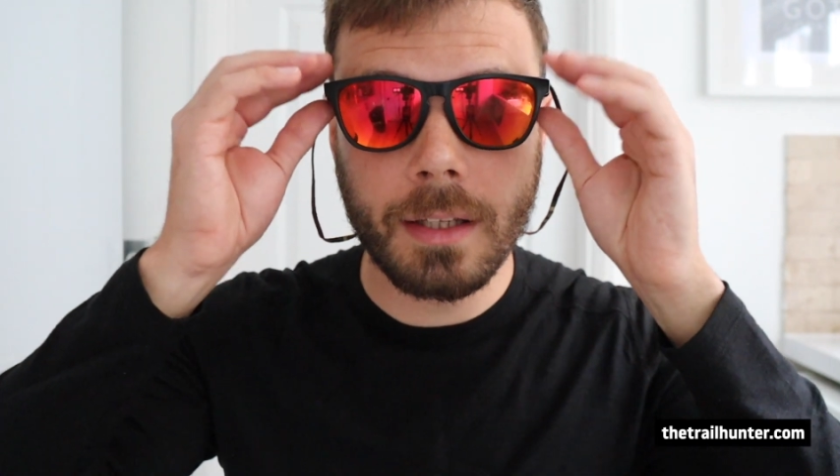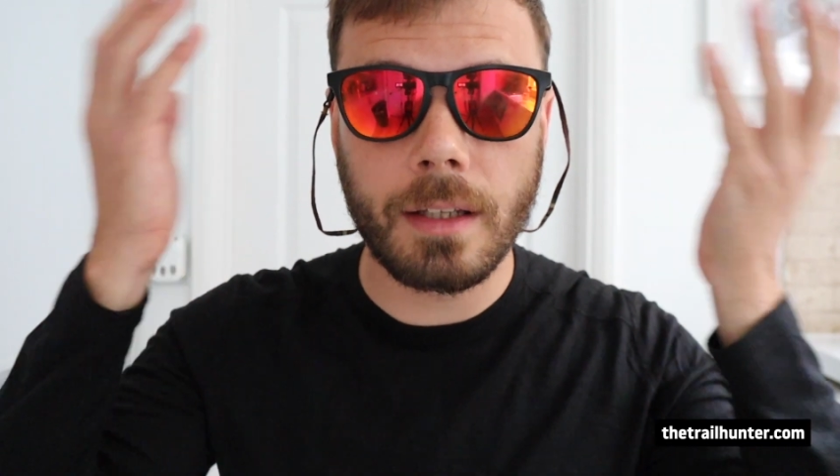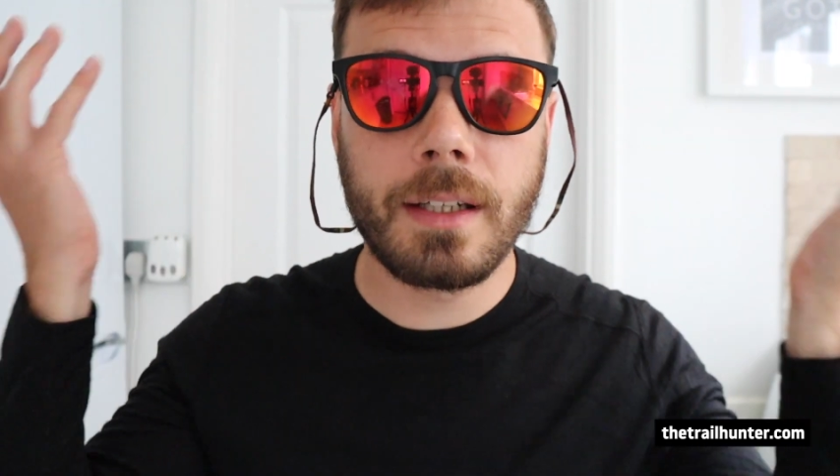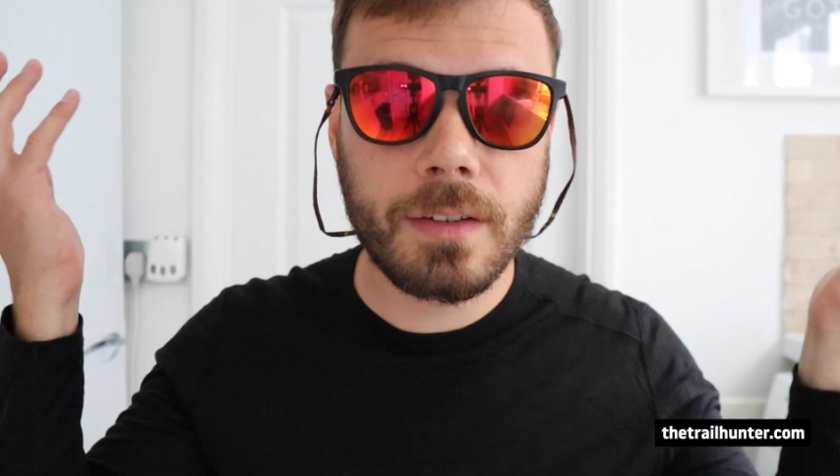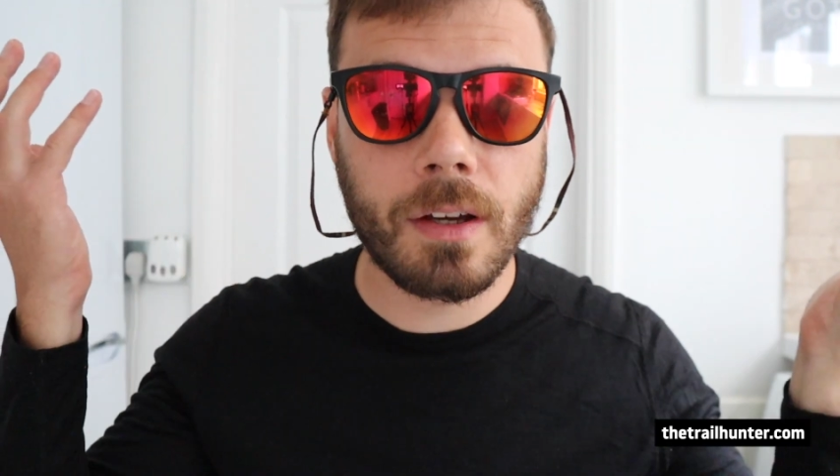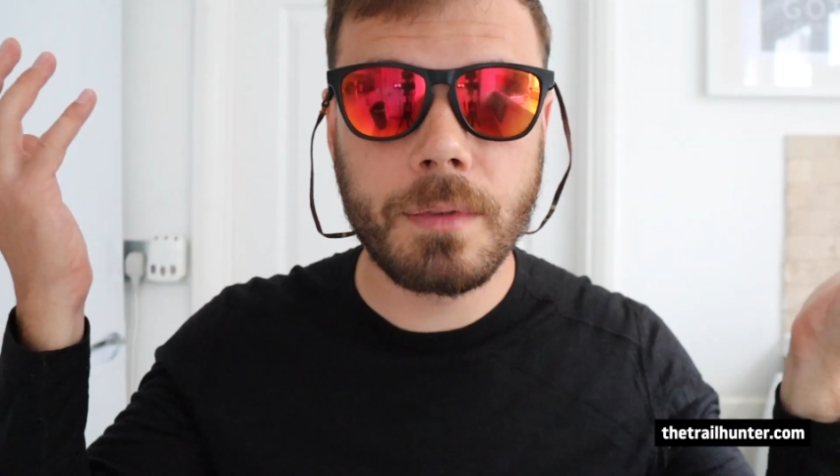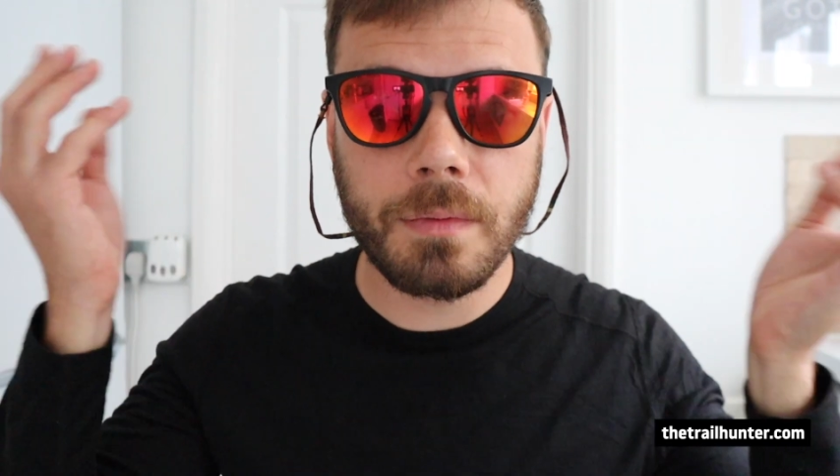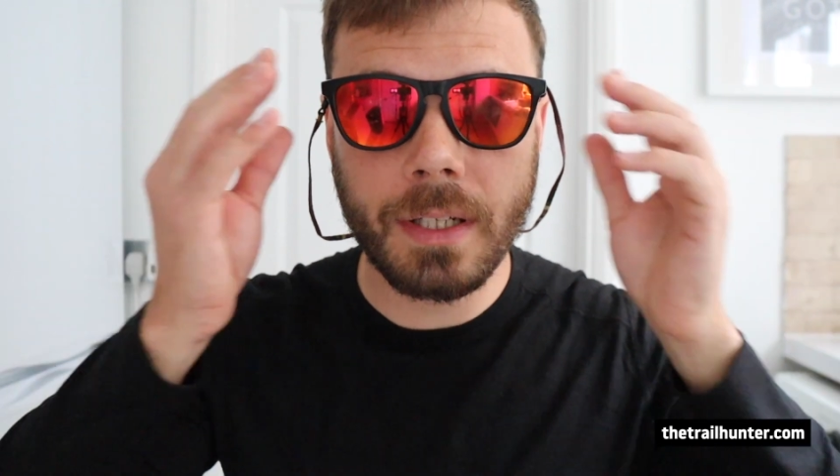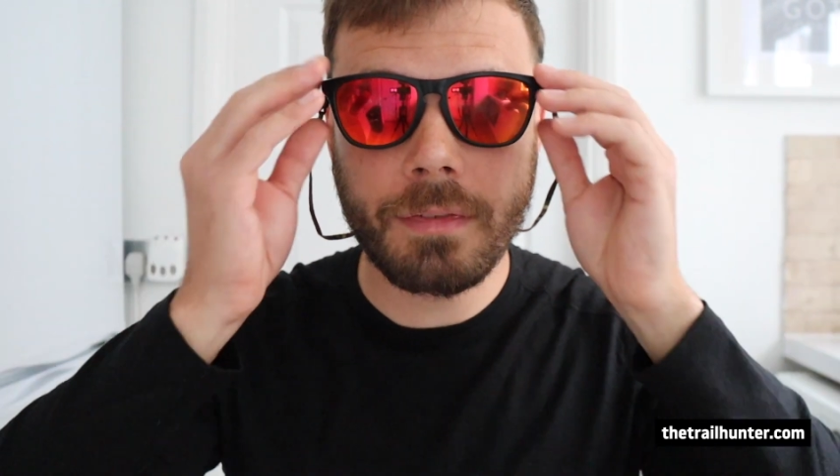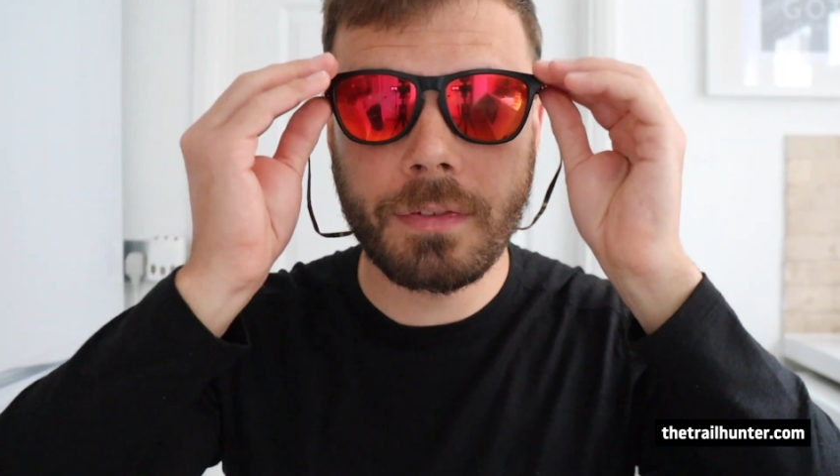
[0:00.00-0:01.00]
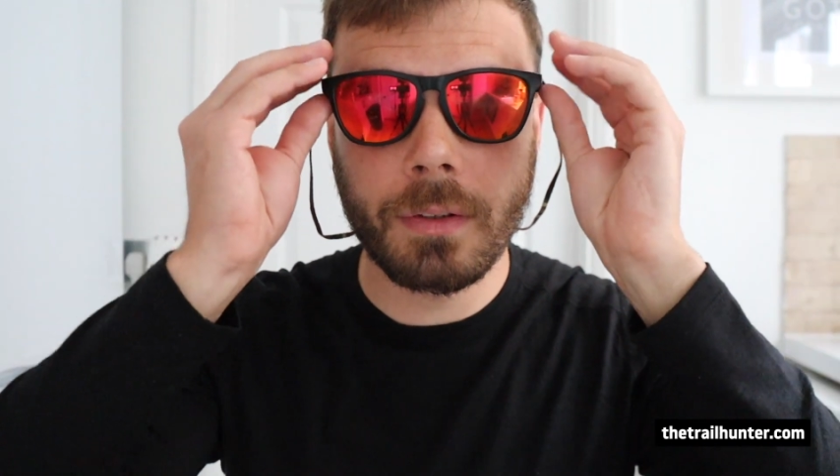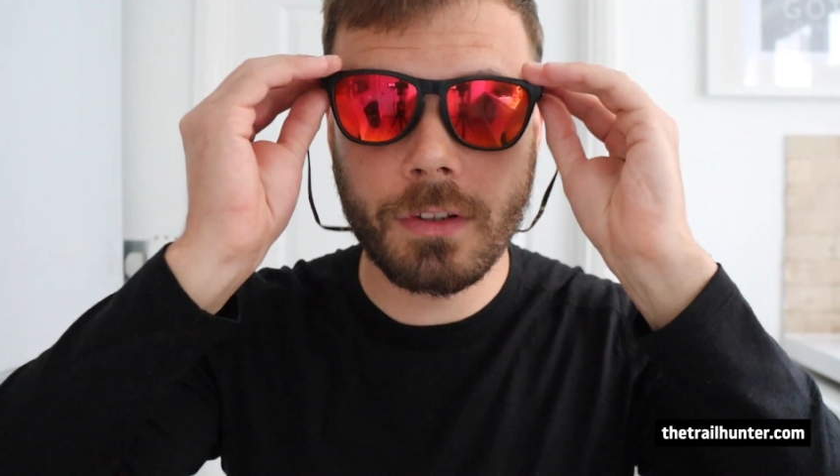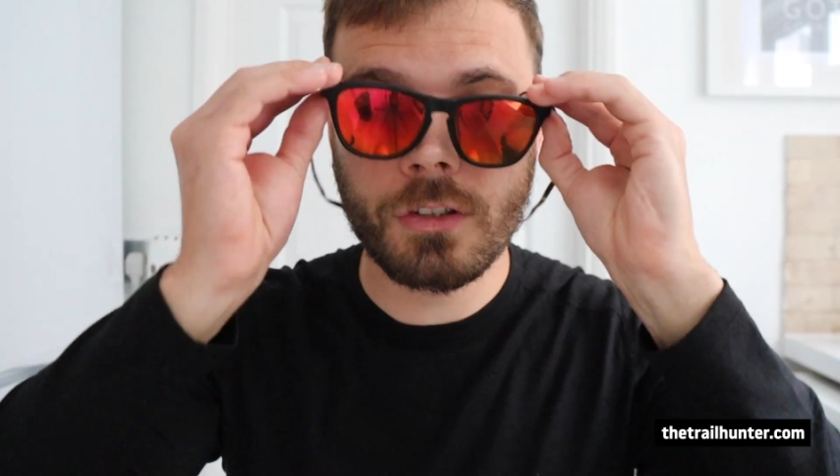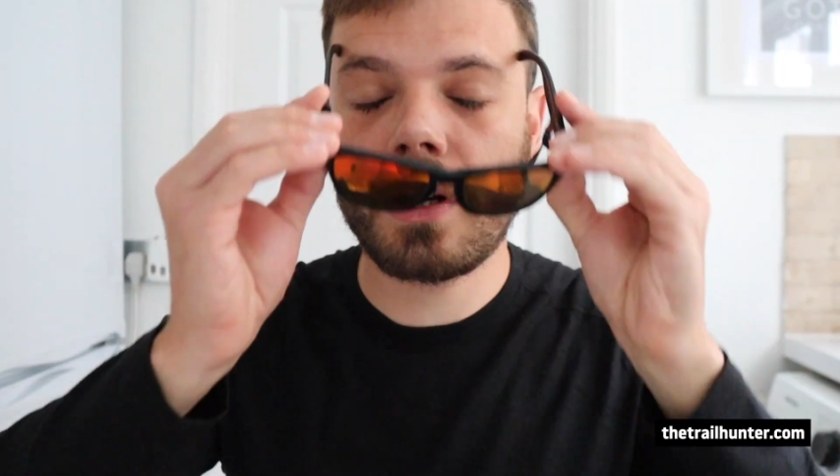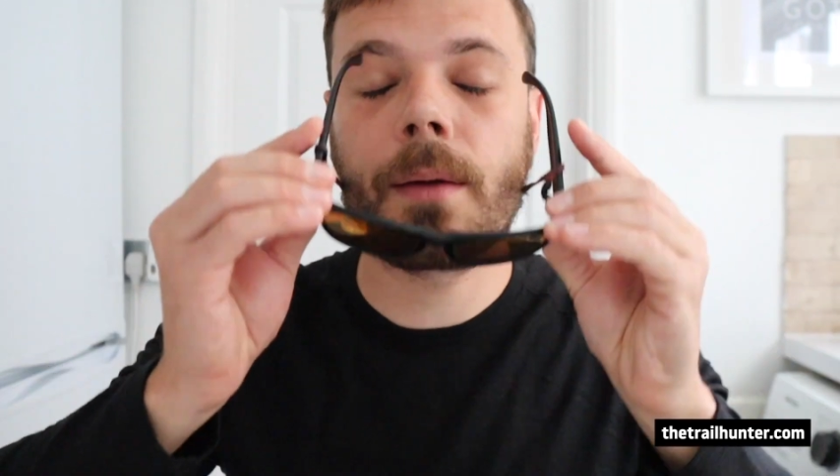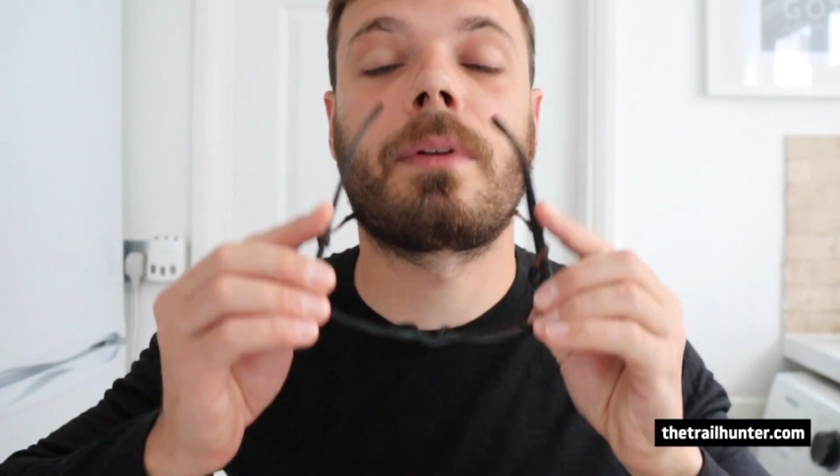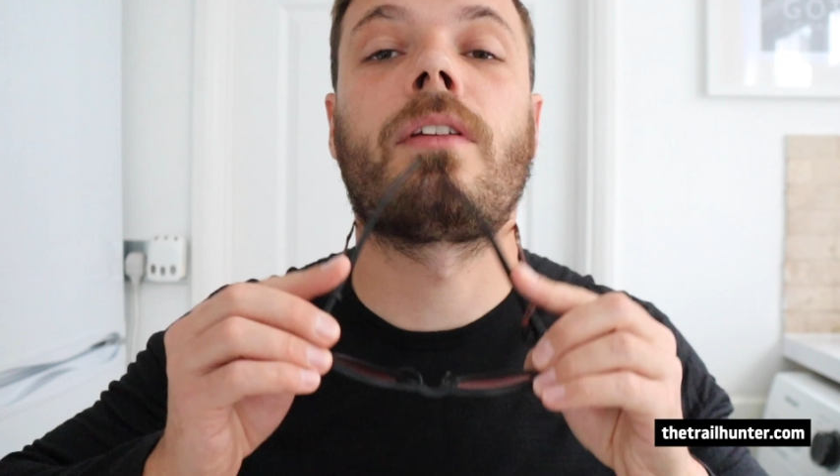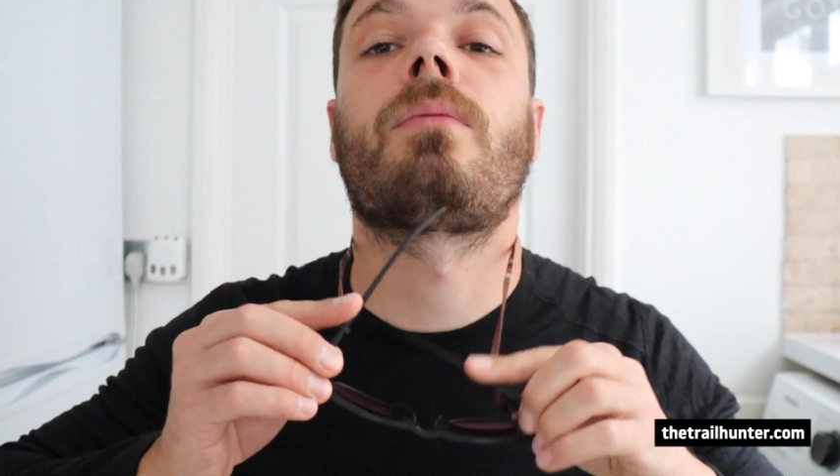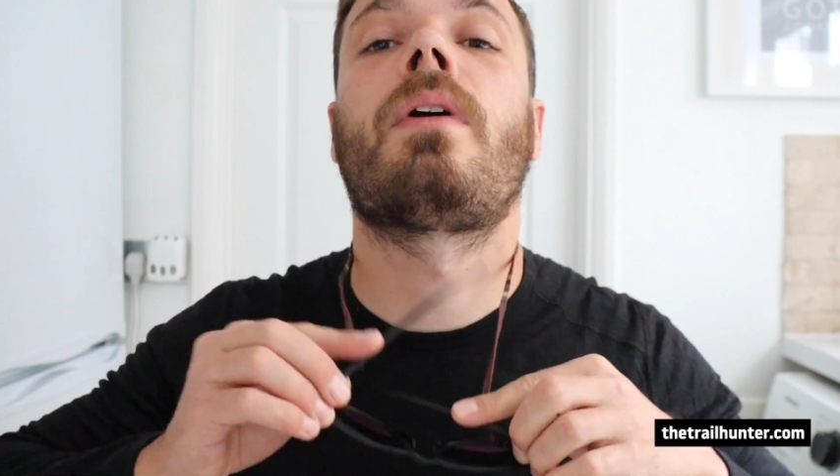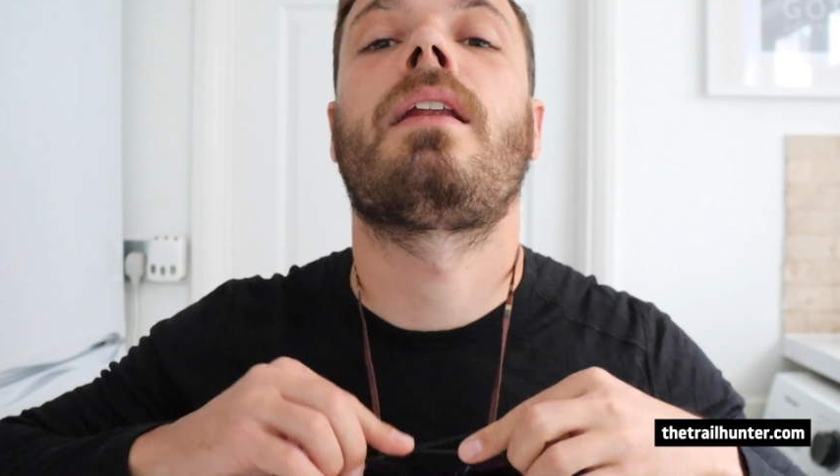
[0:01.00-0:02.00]
The only time you really feel the strap
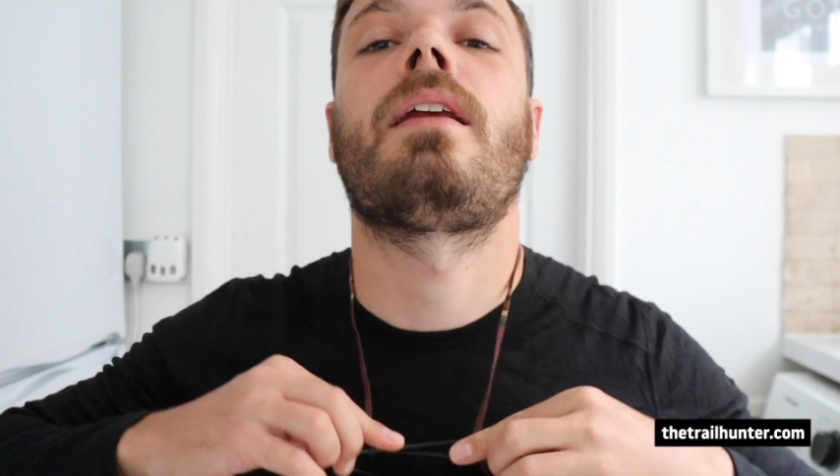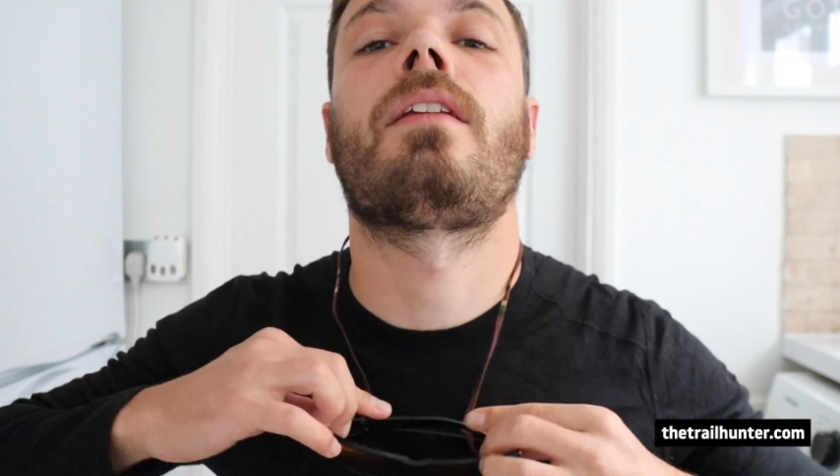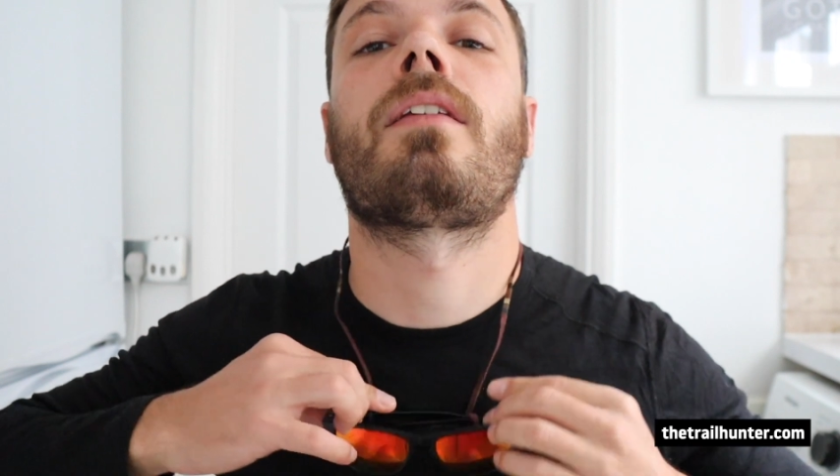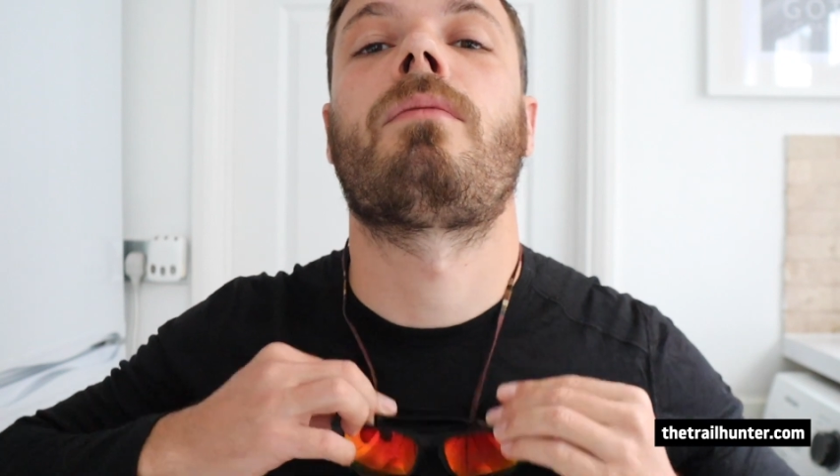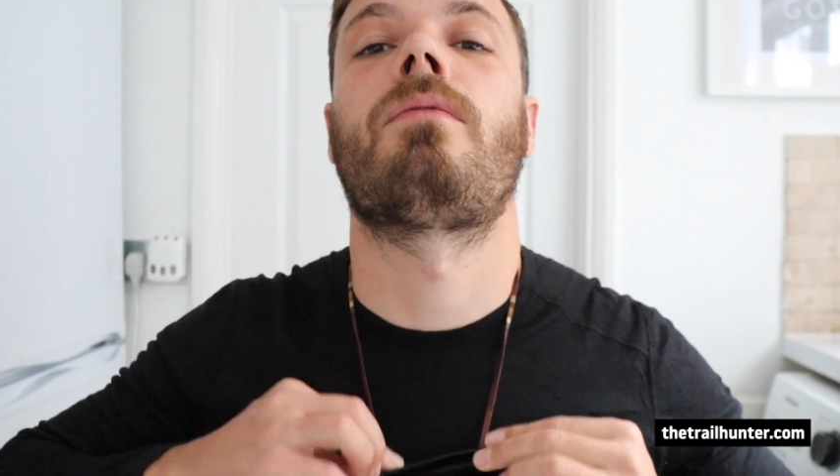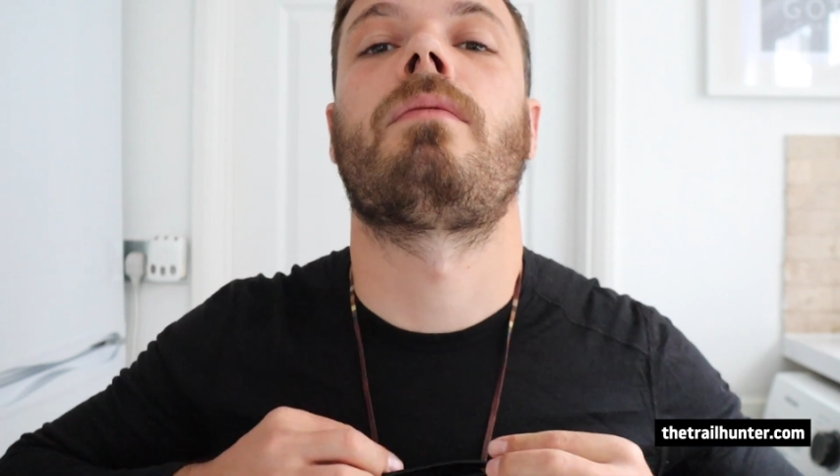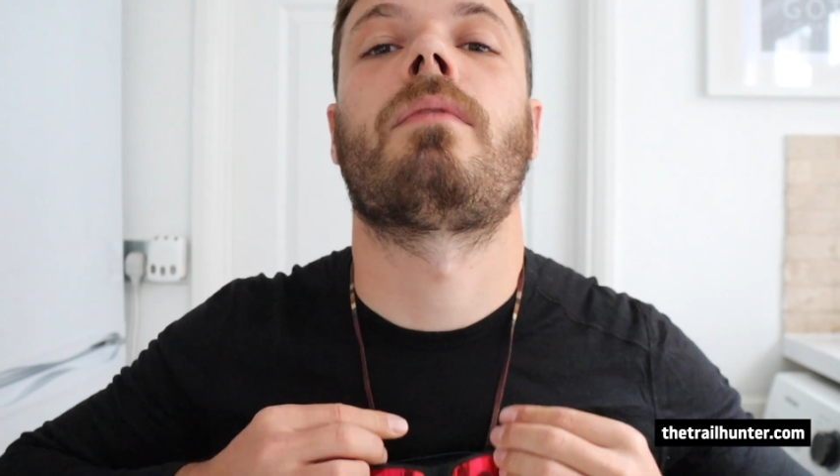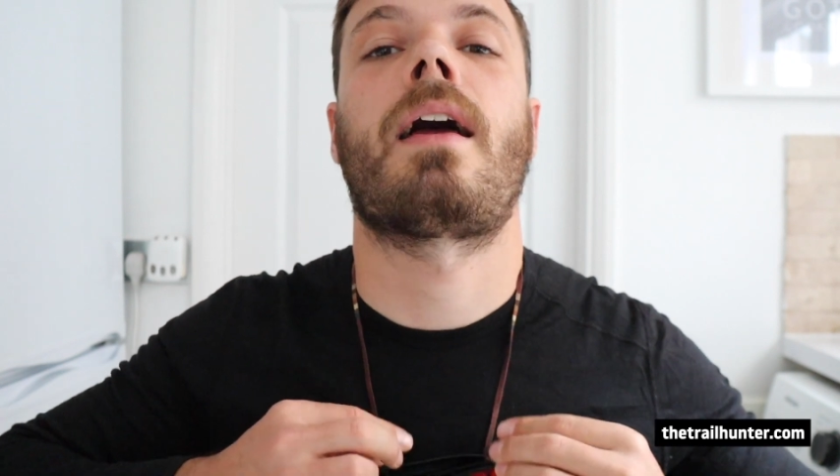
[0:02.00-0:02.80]
is when it's